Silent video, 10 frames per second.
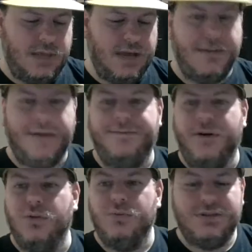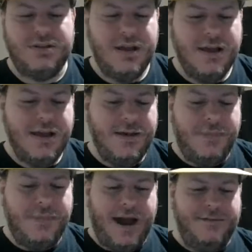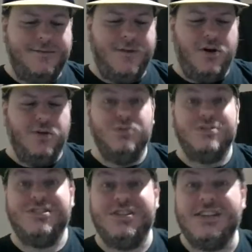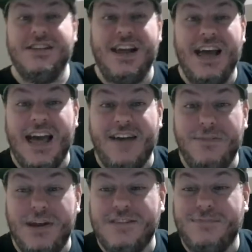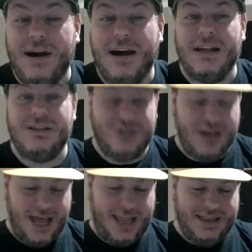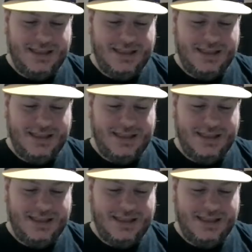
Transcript: Yeah, my phone was 6.5 minutes behind chat.